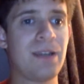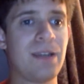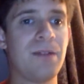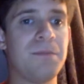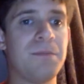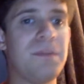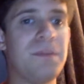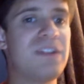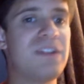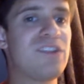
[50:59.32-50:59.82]

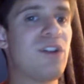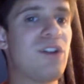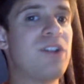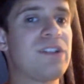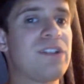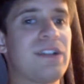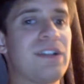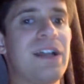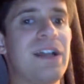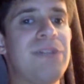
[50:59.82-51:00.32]
Miz started
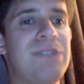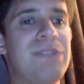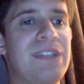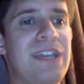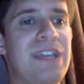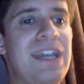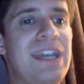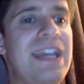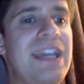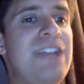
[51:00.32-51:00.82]
to climb the
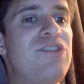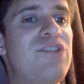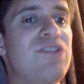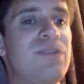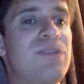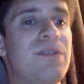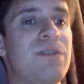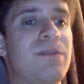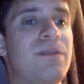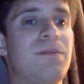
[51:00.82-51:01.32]

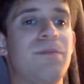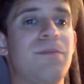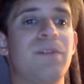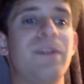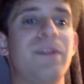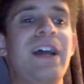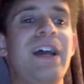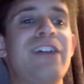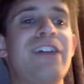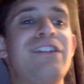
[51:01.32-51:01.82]
cage, but
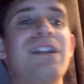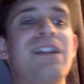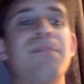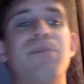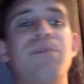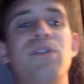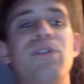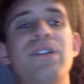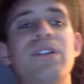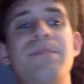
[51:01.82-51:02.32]
Lashley ended up
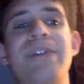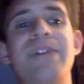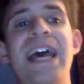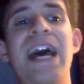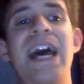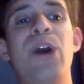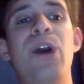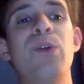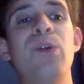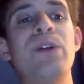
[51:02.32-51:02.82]
pulling him
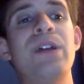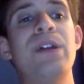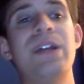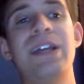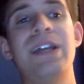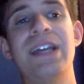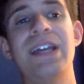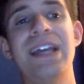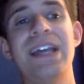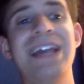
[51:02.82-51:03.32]
down,
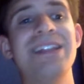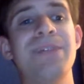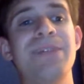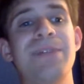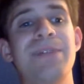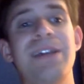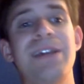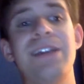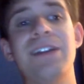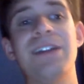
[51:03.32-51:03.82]
ended
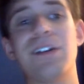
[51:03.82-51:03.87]
up hitting a